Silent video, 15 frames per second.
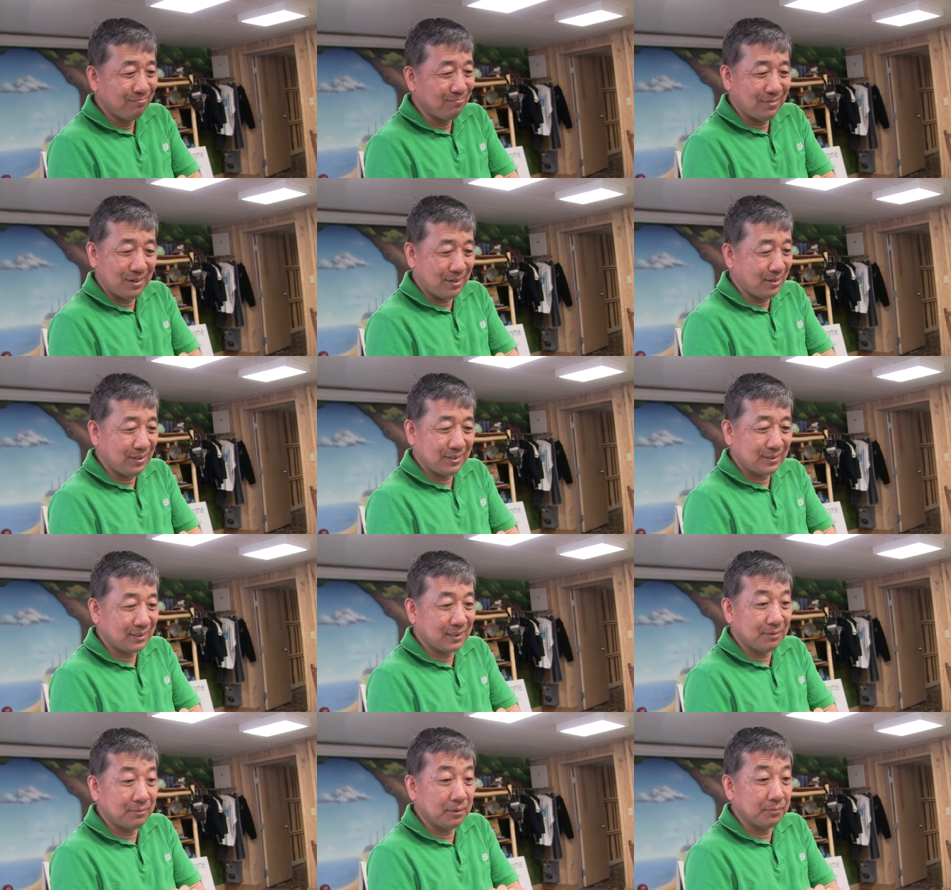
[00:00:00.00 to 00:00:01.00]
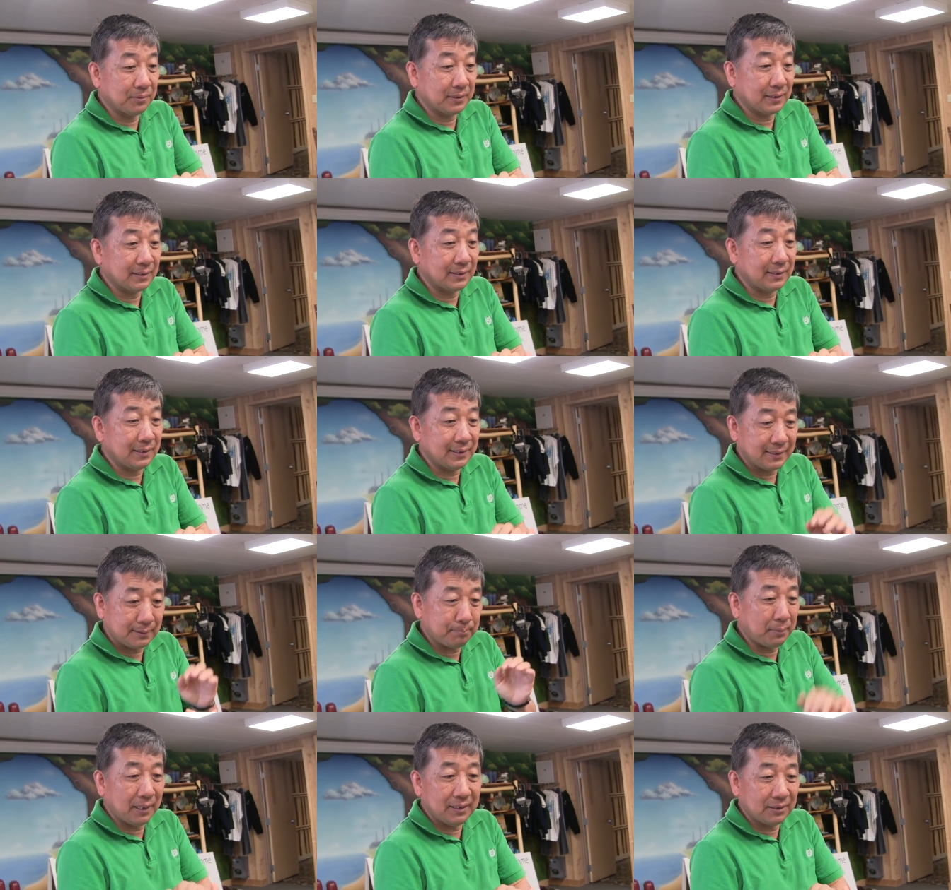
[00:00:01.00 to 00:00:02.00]
Uh, some of just the
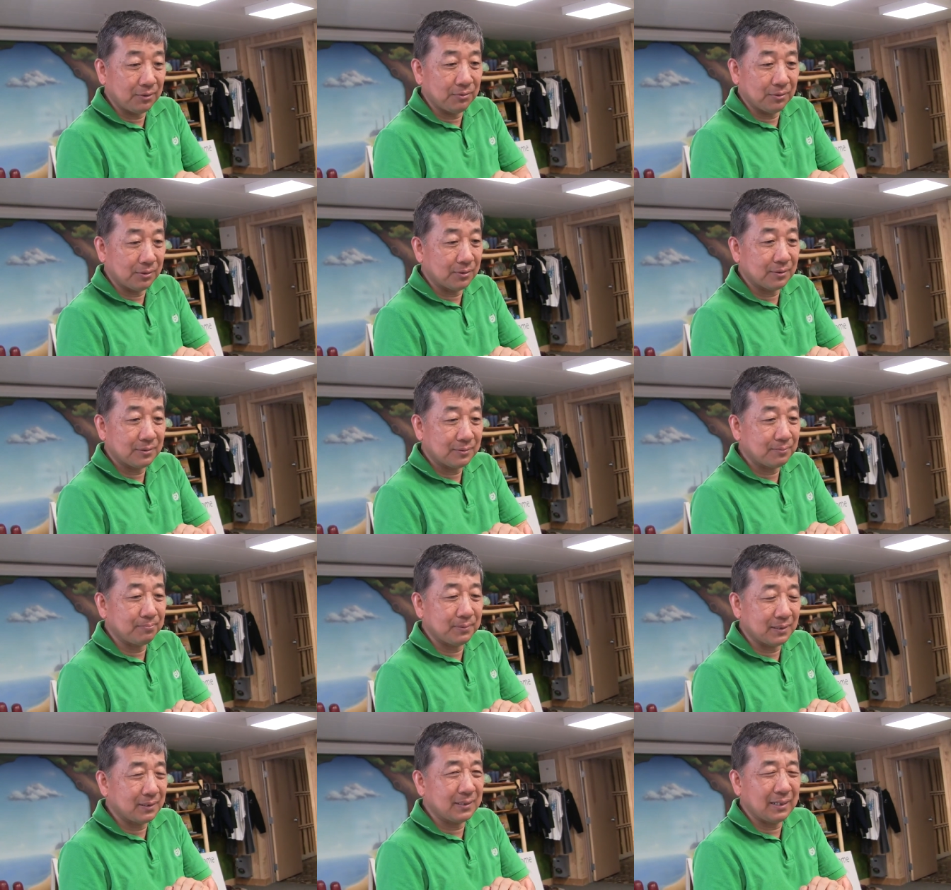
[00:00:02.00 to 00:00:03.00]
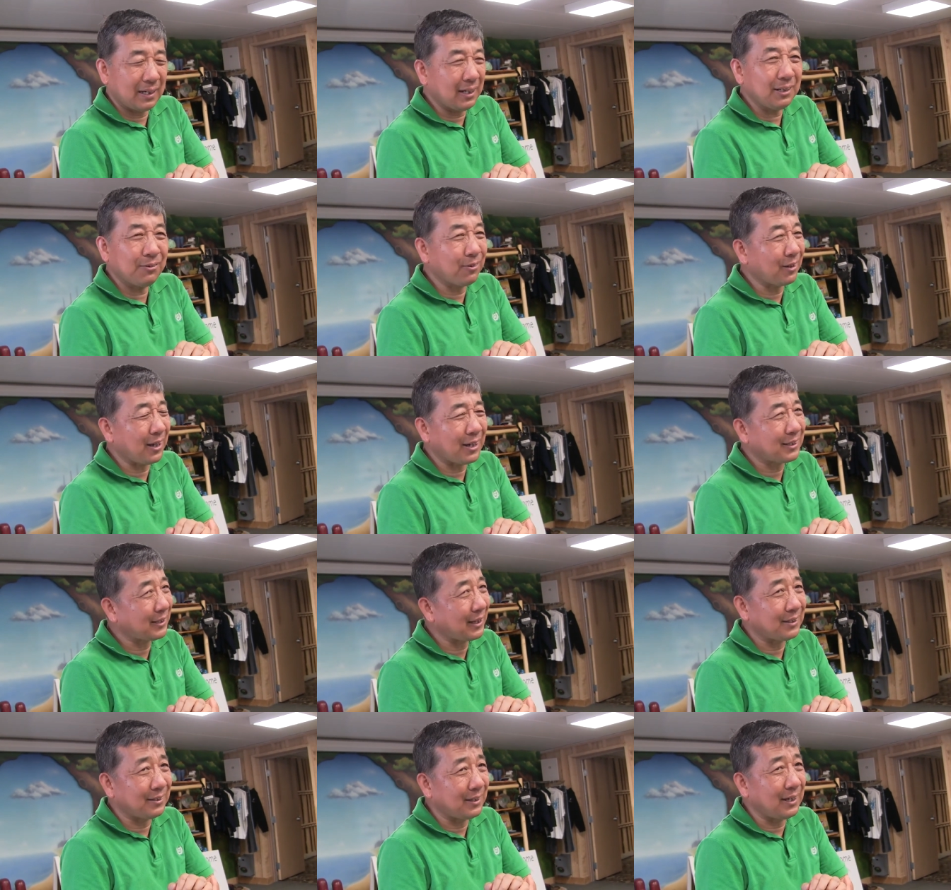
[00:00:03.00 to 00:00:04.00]
spiderwort, but I don't like
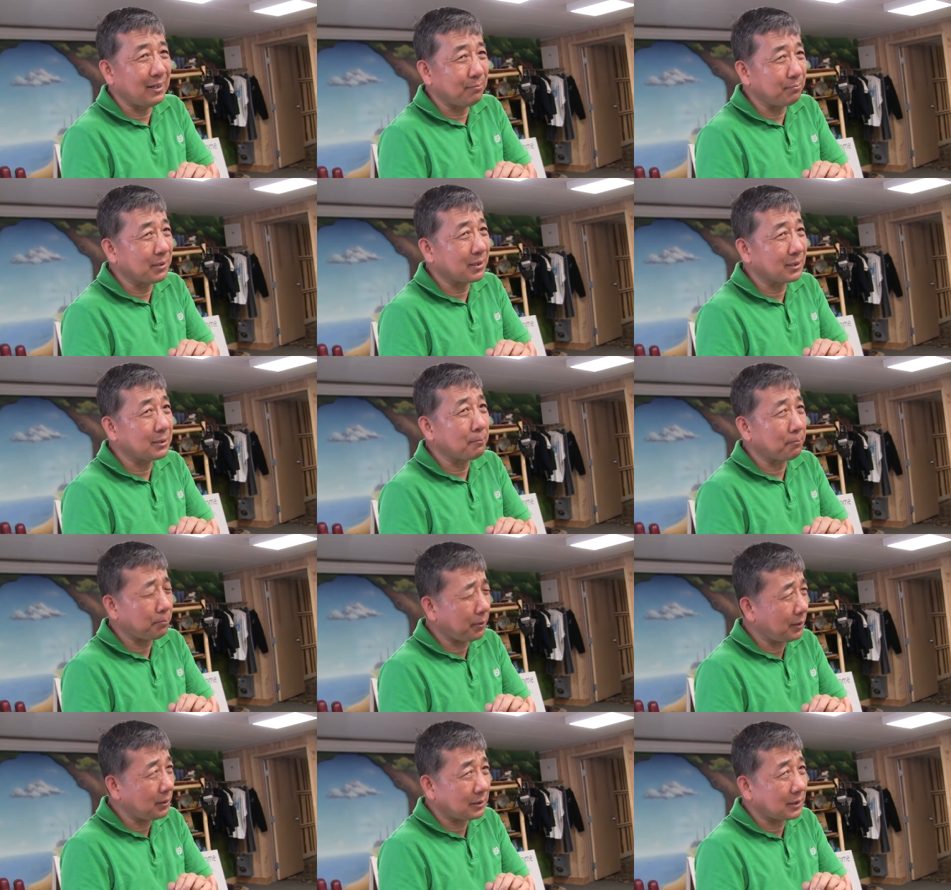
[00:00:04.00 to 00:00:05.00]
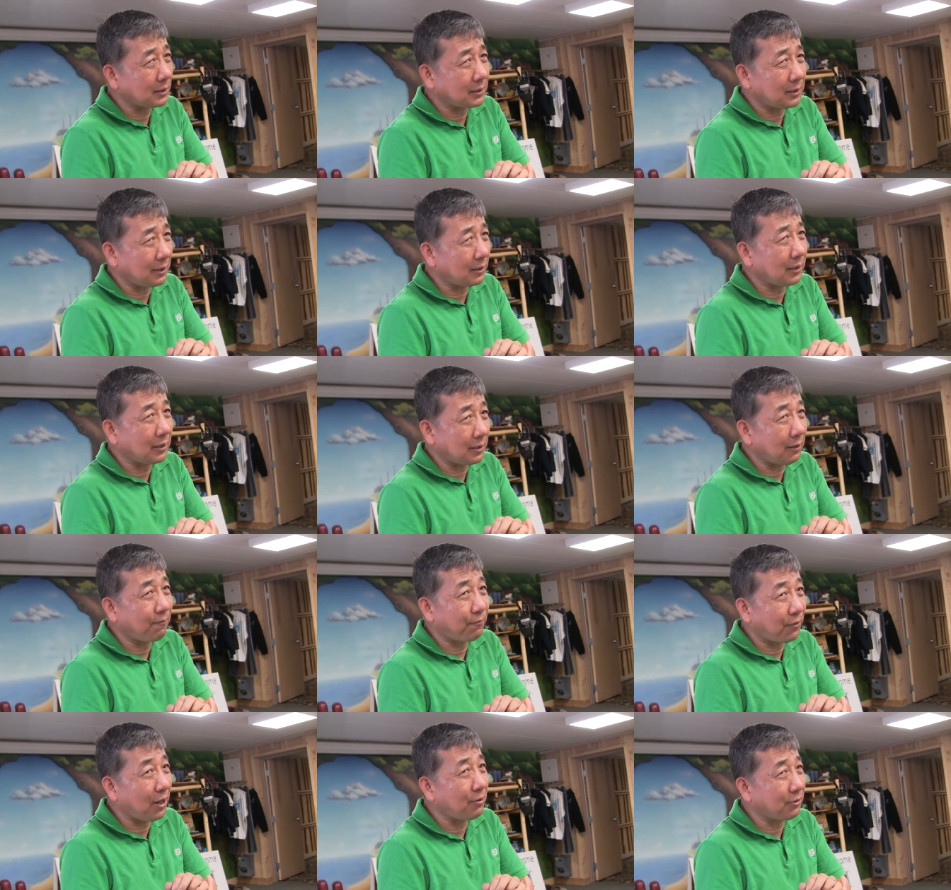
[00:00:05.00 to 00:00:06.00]
that name because just uh, that the
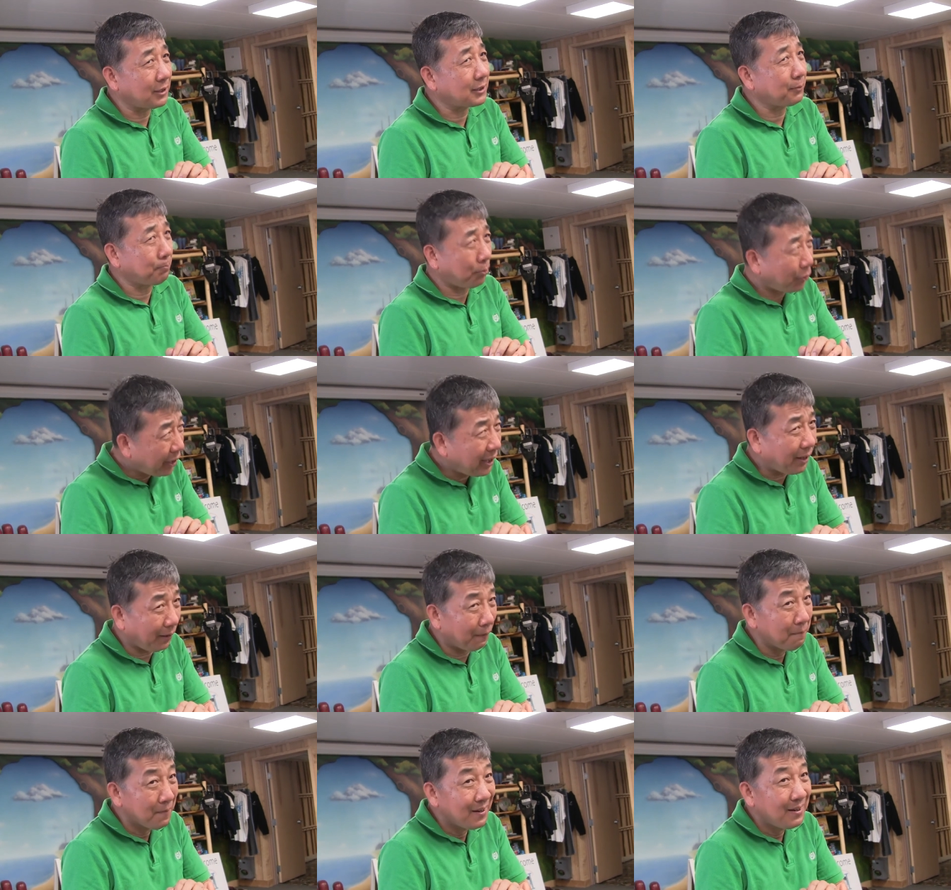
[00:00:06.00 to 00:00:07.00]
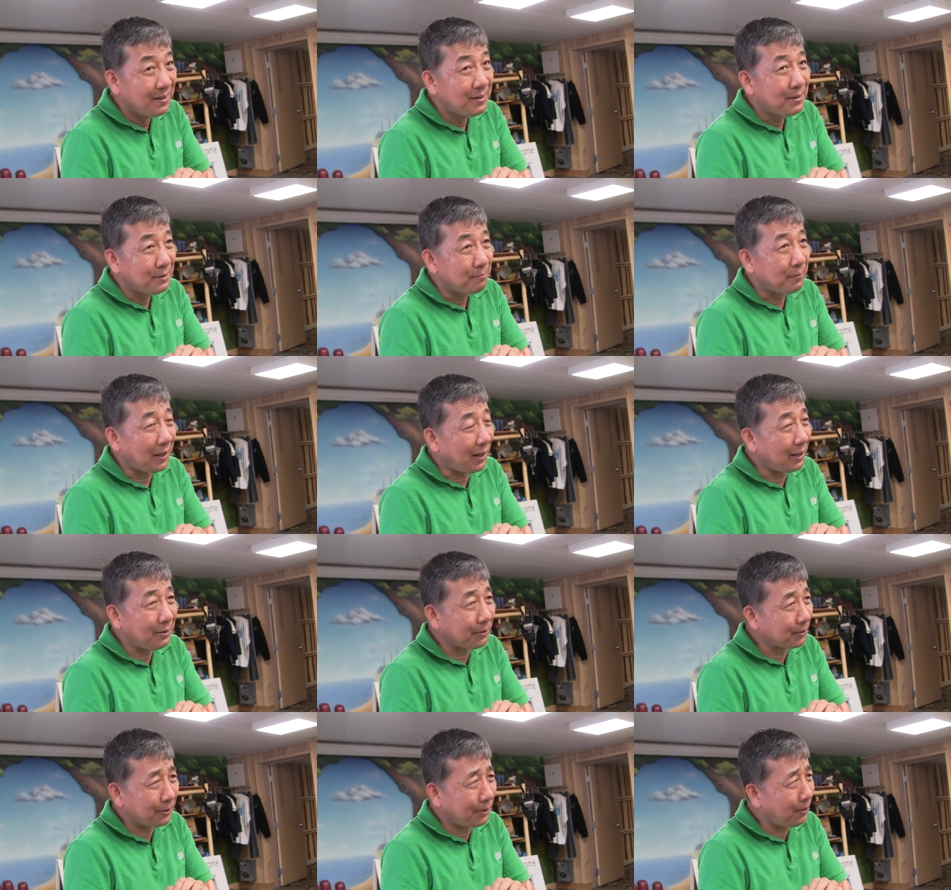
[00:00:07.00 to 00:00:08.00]
flower is pretty, but I
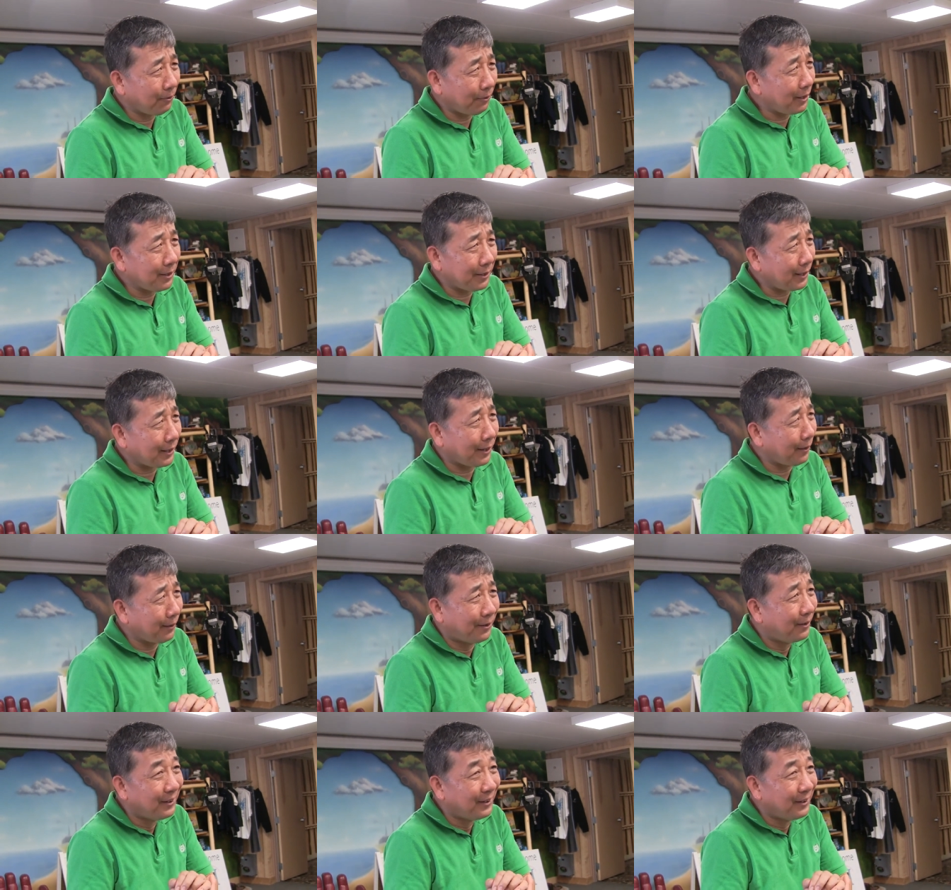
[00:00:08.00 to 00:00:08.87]
don't know why they kill.